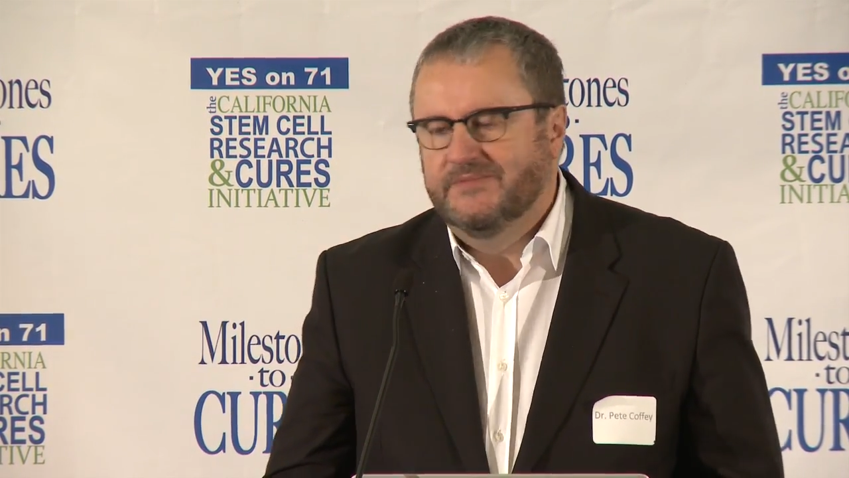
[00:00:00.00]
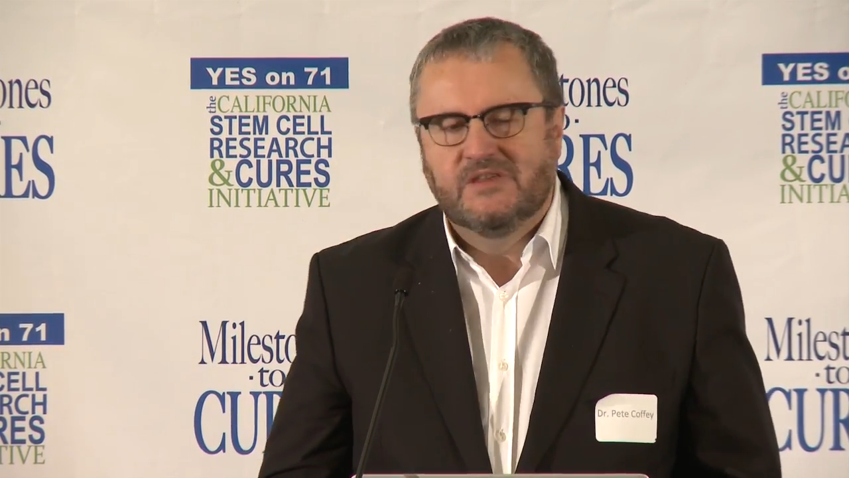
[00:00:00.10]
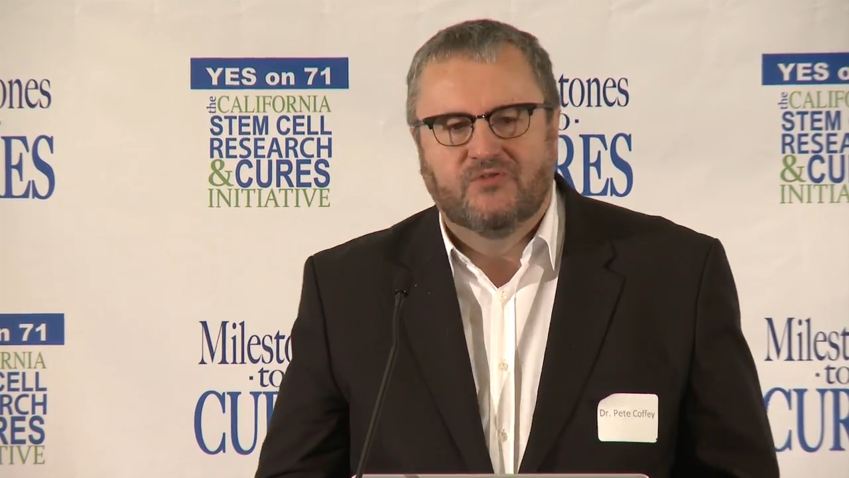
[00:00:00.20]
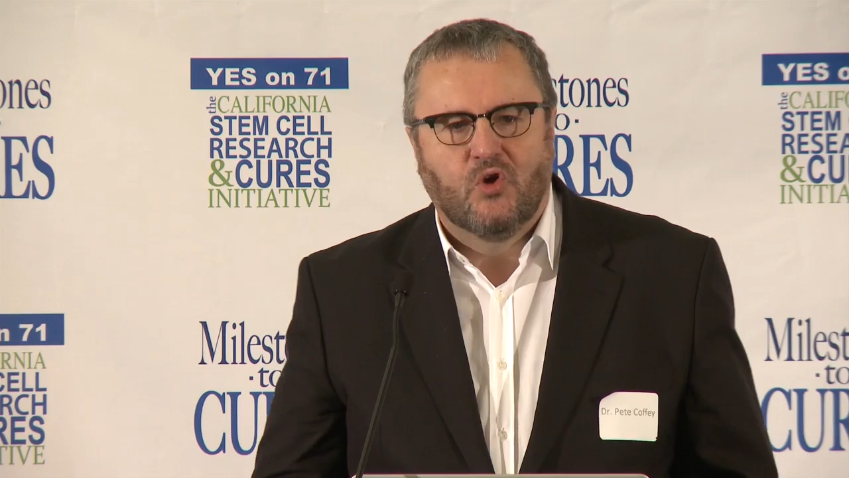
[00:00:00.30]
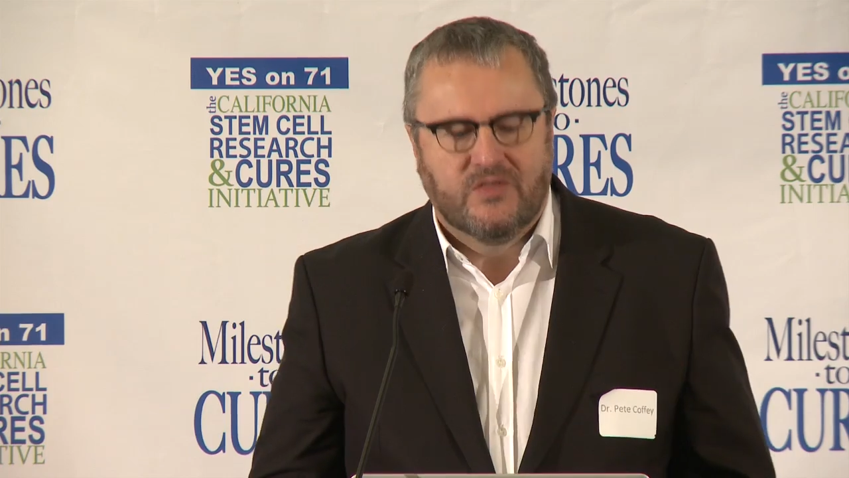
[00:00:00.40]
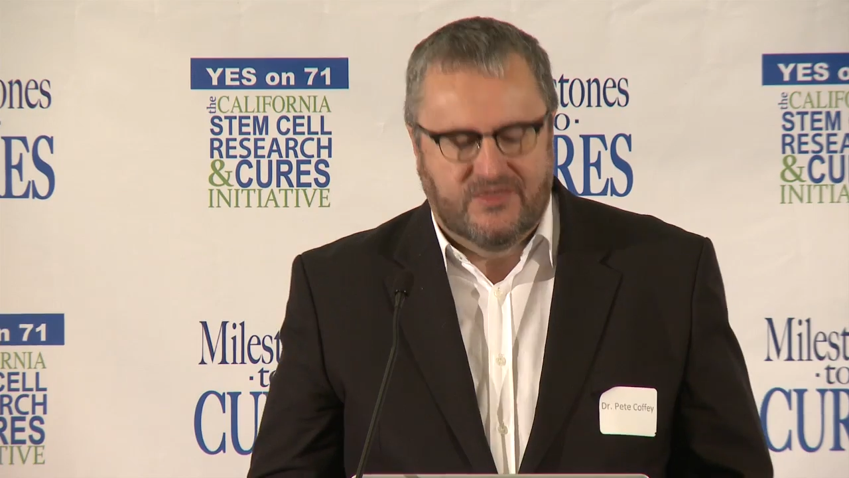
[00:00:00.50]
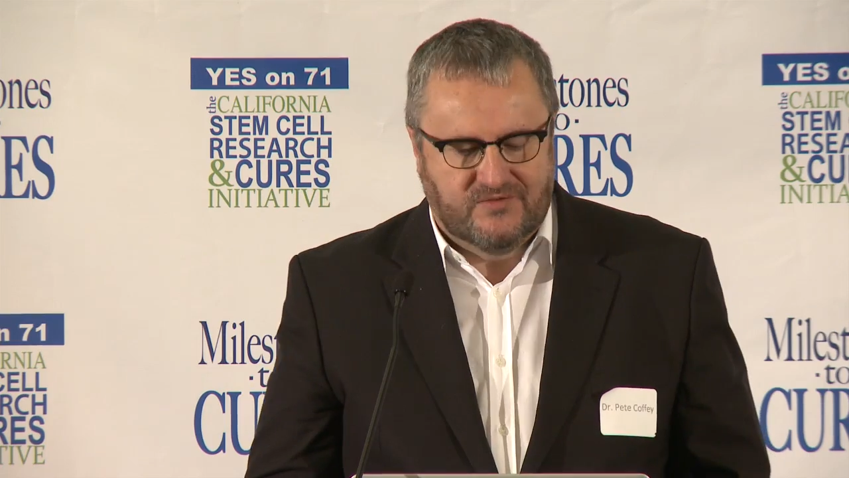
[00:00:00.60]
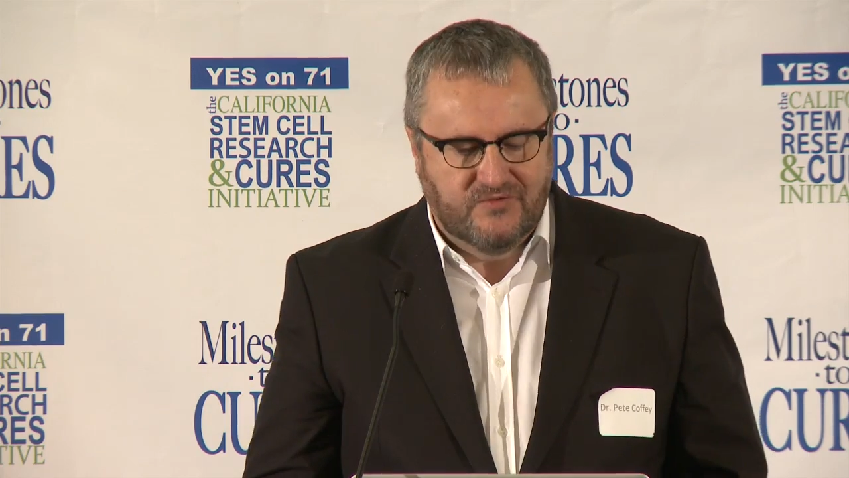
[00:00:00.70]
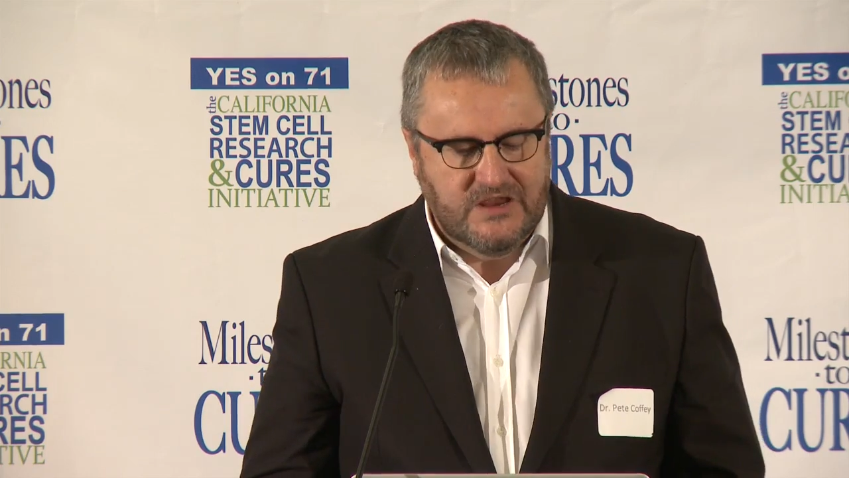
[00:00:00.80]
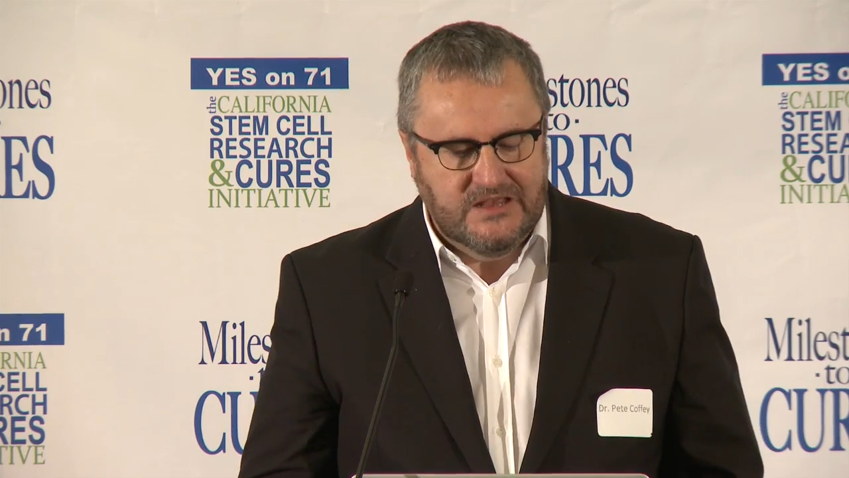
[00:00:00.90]
You've got
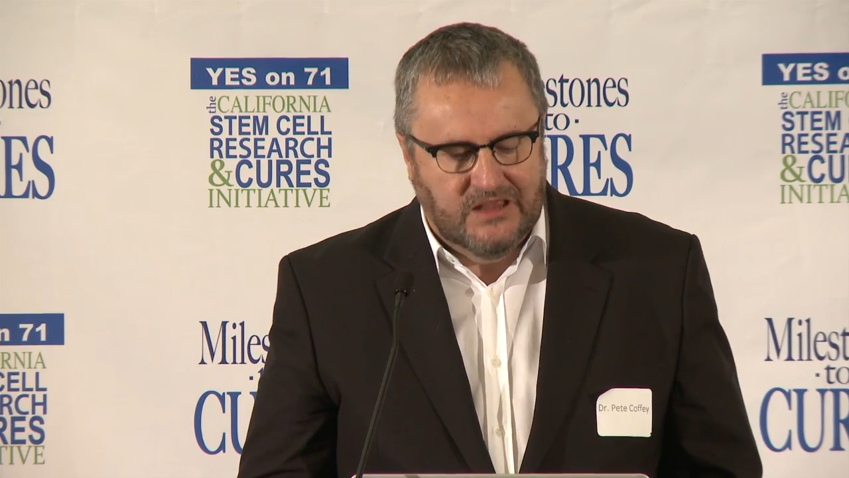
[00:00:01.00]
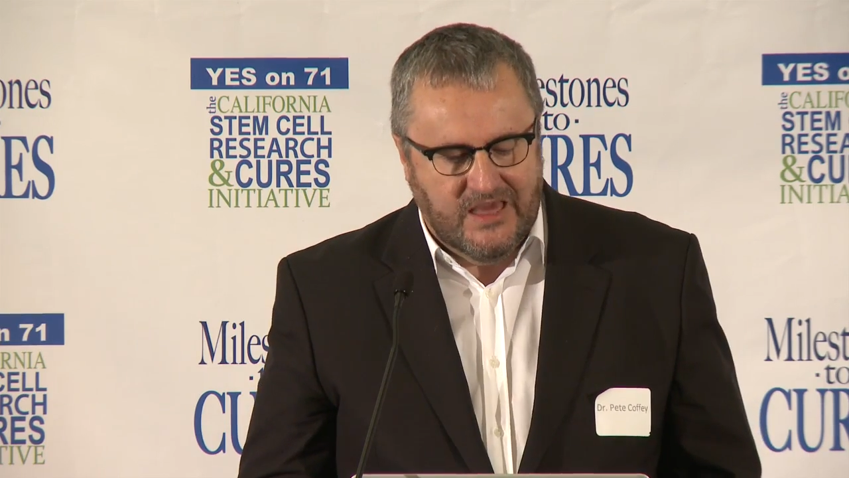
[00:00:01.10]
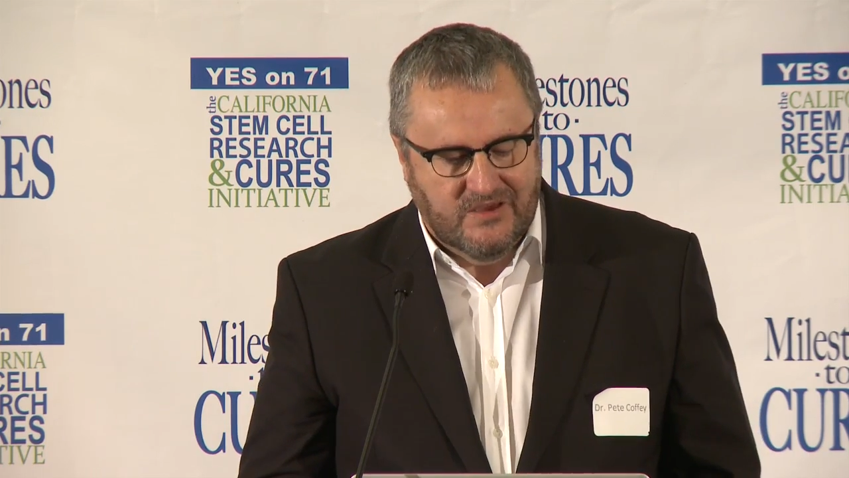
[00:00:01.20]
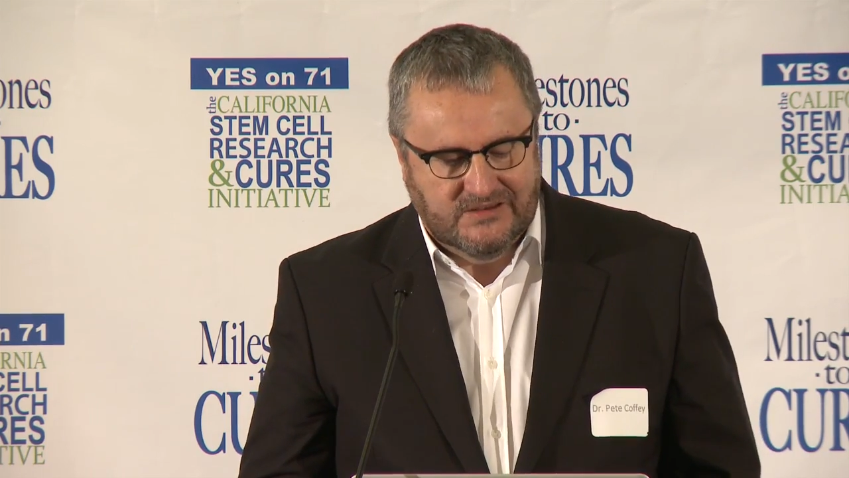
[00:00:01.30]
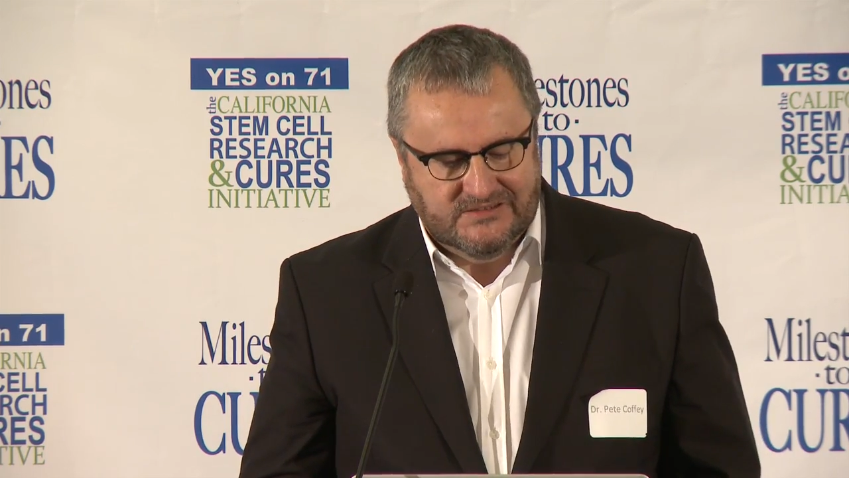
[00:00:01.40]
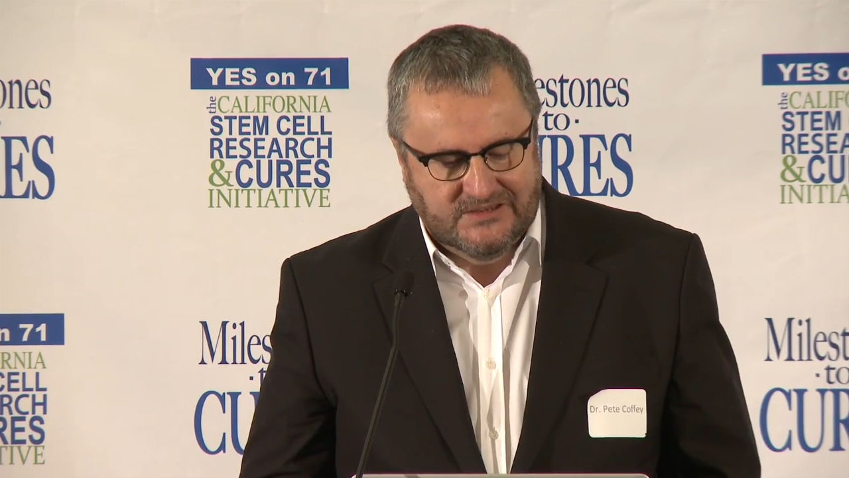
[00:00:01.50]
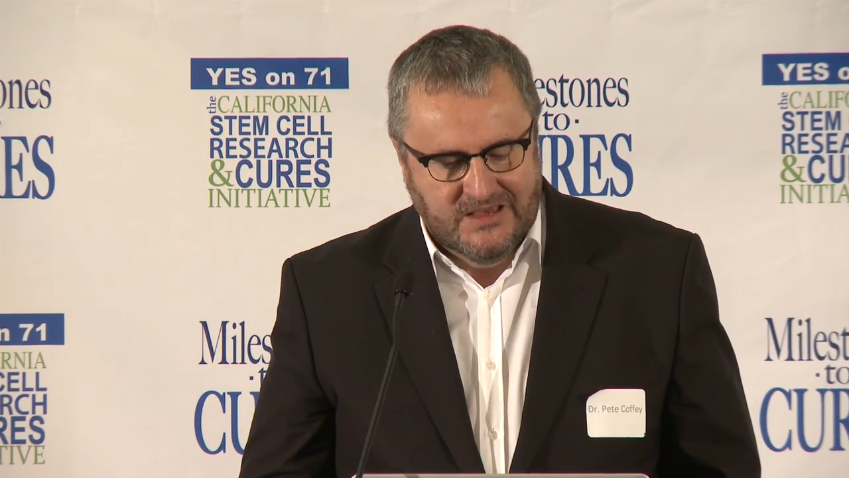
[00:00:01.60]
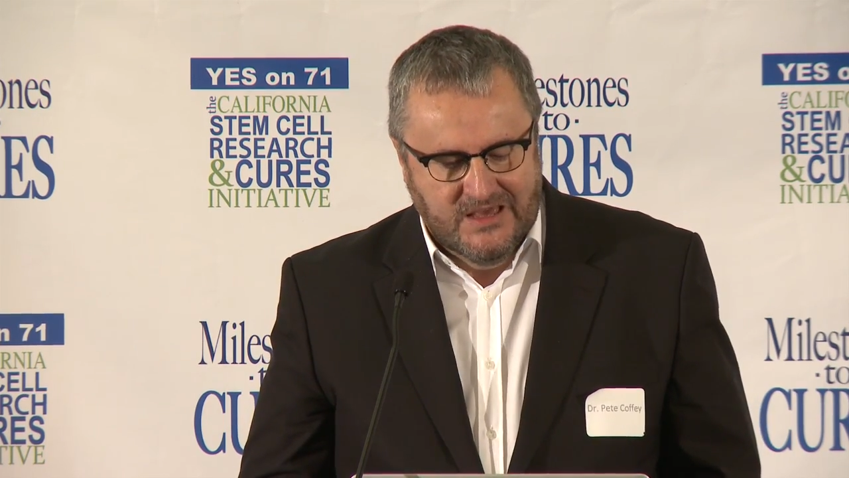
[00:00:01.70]
3 layers.